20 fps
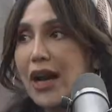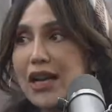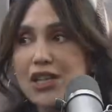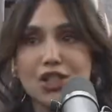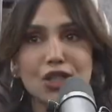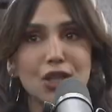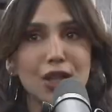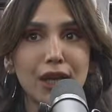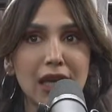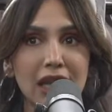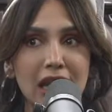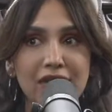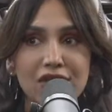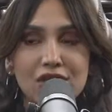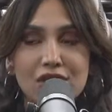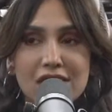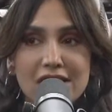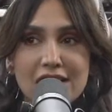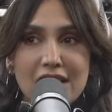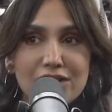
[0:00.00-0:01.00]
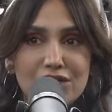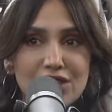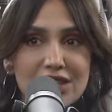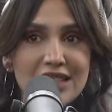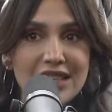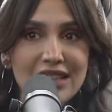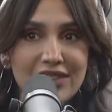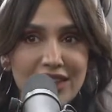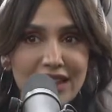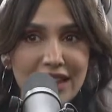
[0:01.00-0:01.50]
right? She's looking after herself.
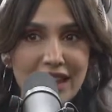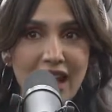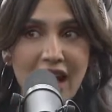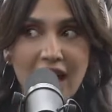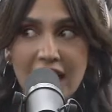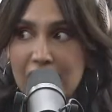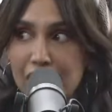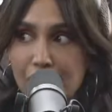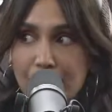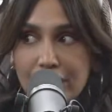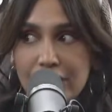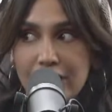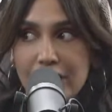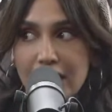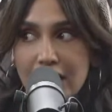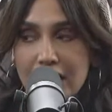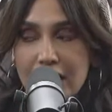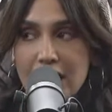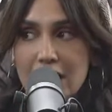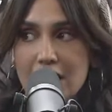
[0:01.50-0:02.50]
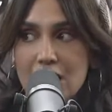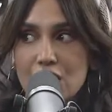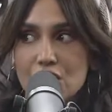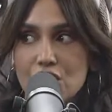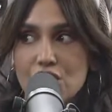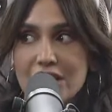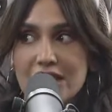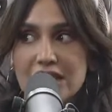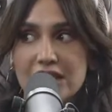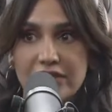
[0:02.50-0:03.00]
She's living a life. Mm.
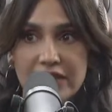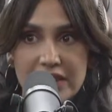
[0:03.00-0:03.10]
She's